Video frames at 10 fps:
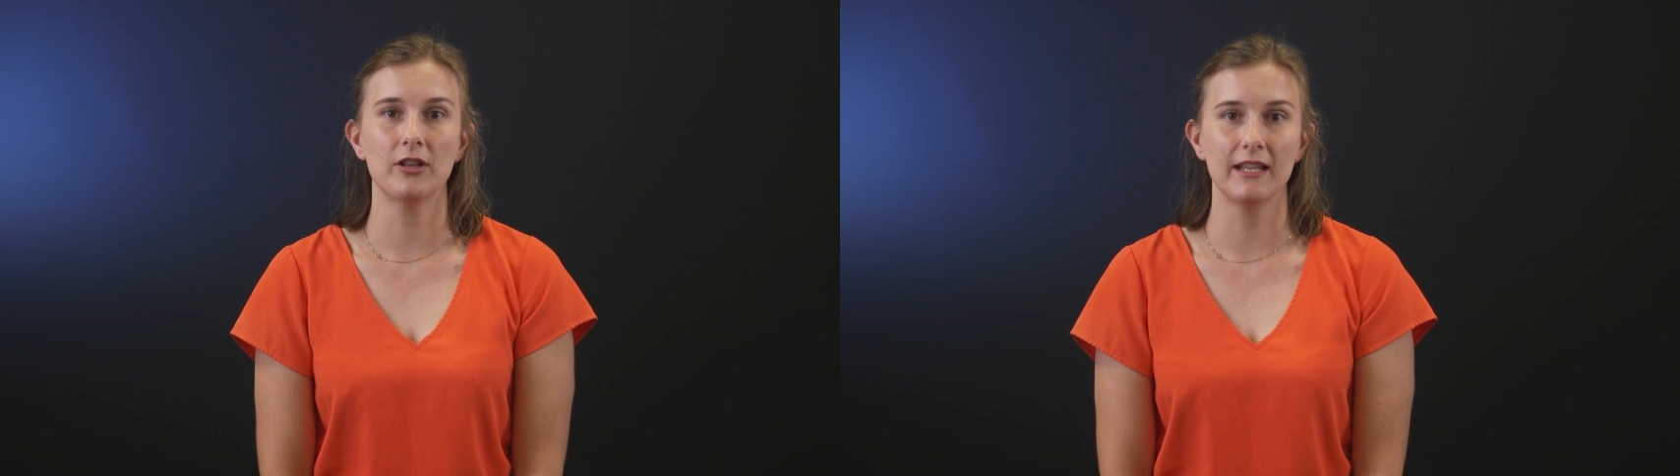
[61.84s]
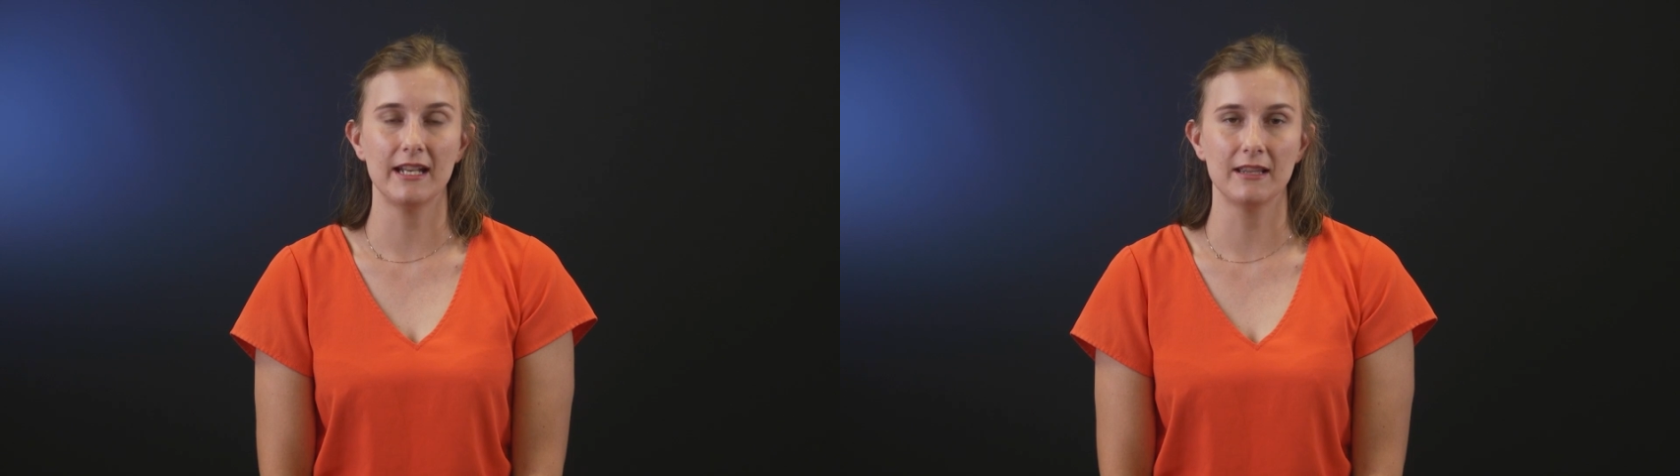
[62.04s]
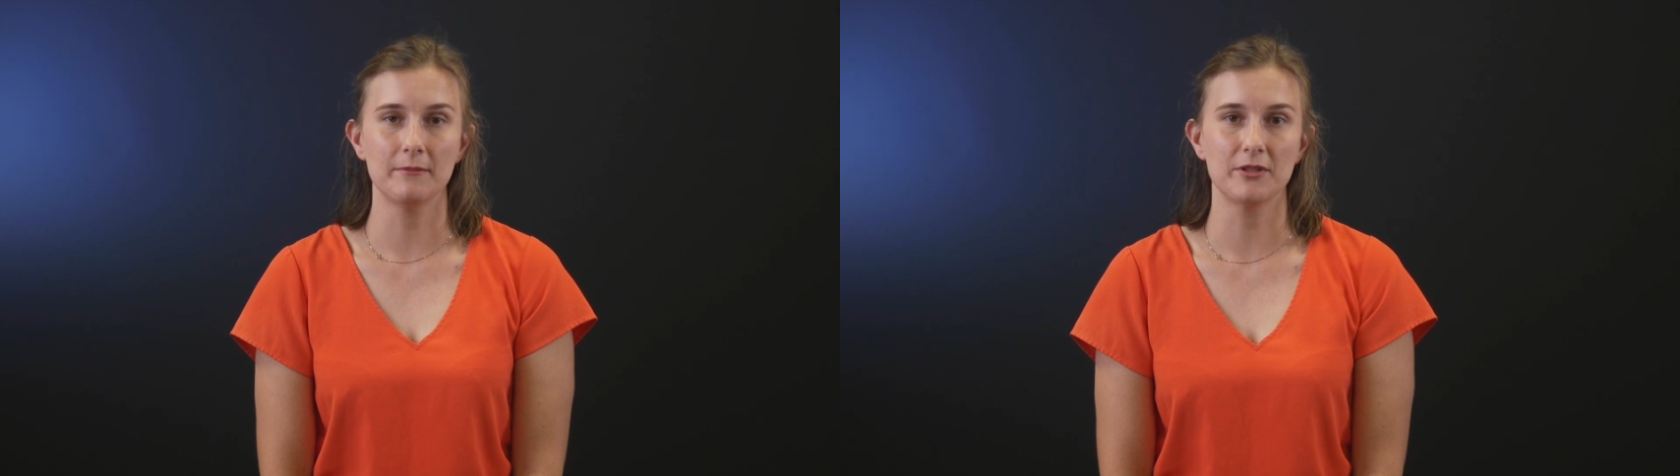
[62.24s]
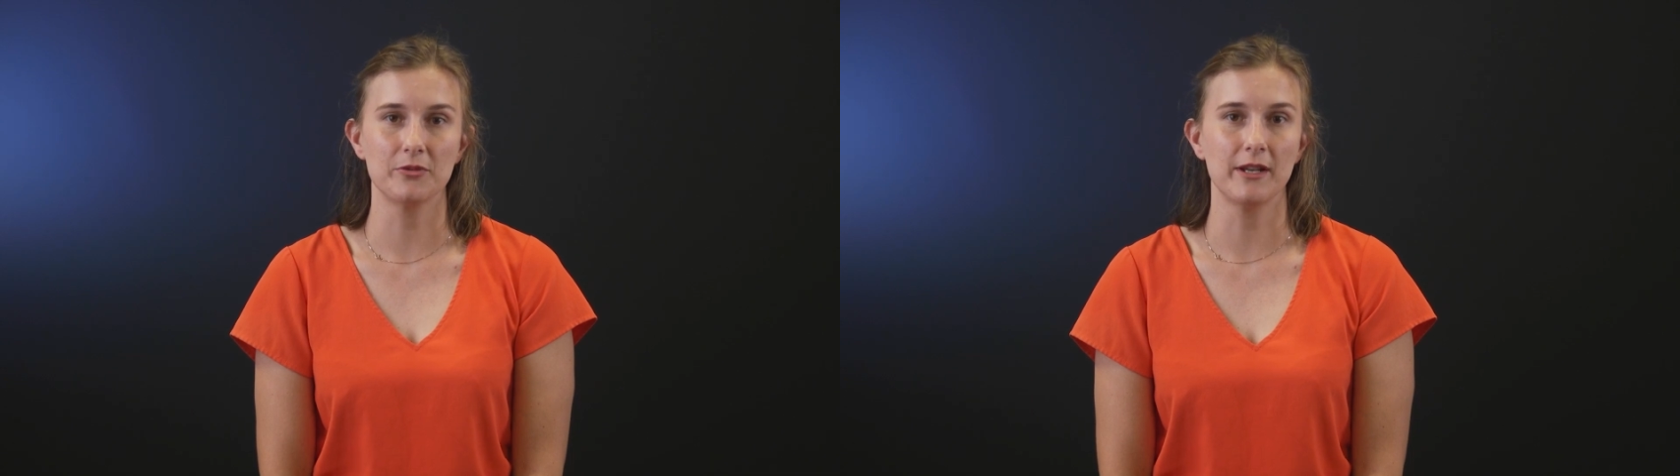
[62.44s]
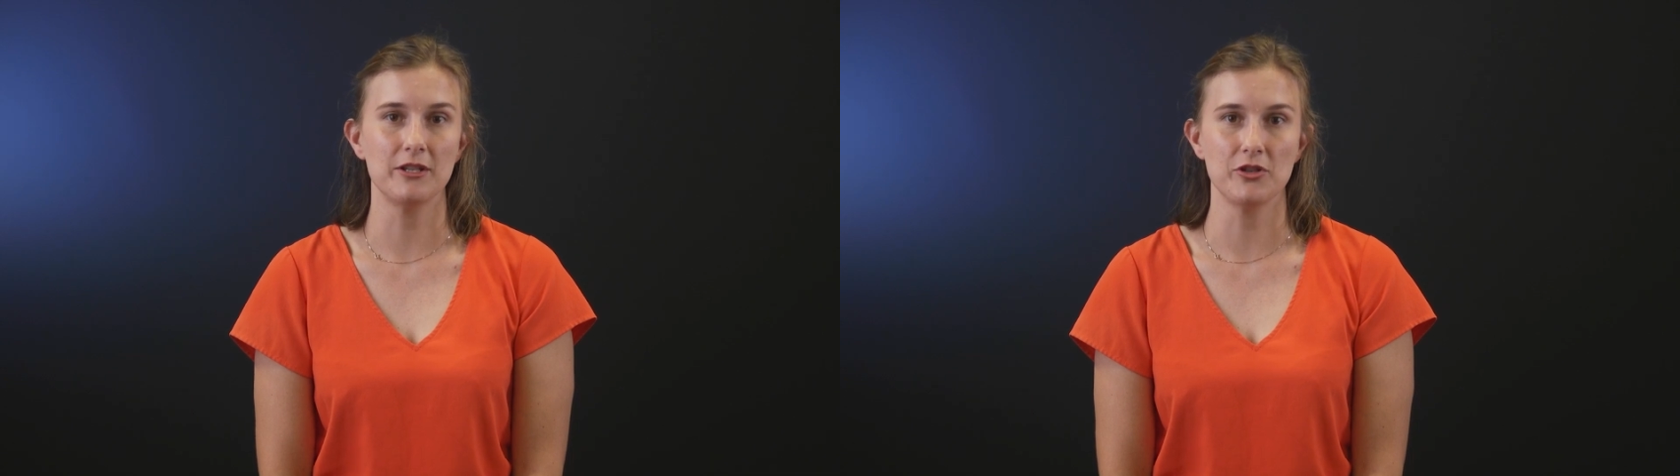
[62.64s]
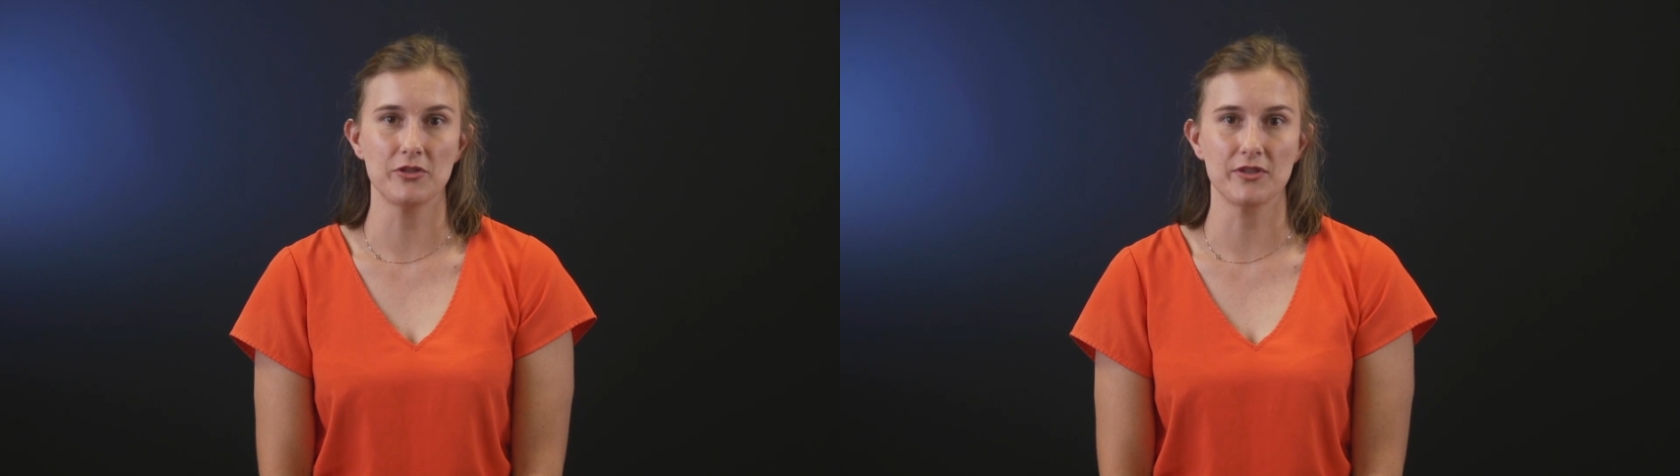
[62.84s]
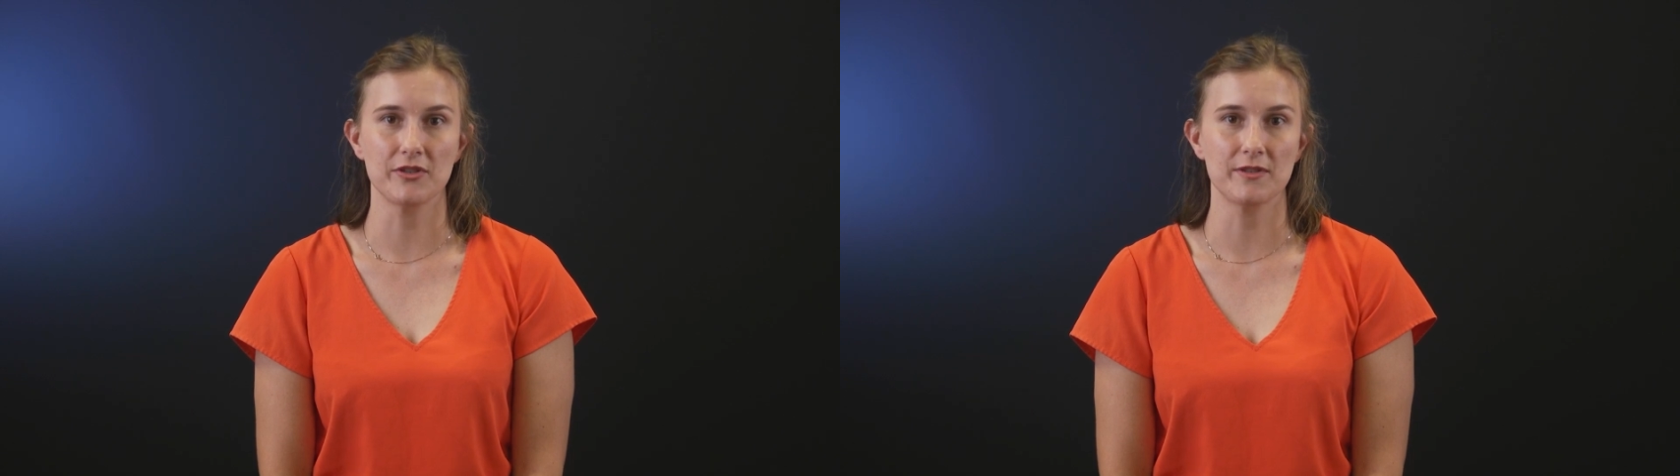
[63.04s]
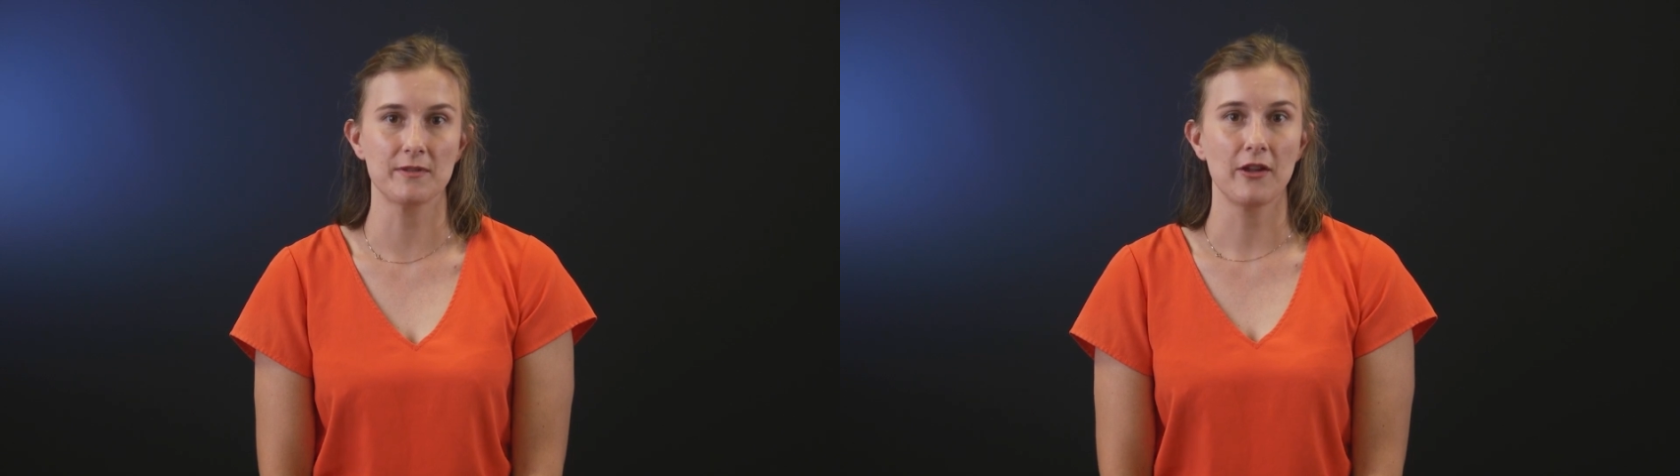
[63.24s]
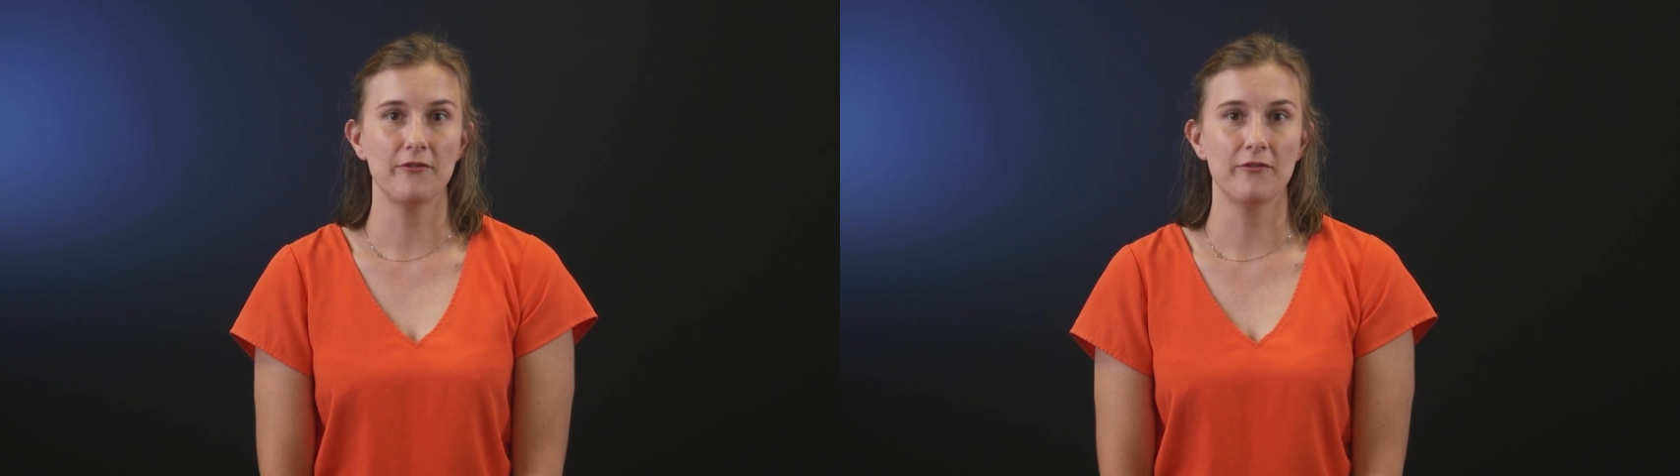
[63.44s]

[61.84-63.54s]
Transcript: cleaning them between uses,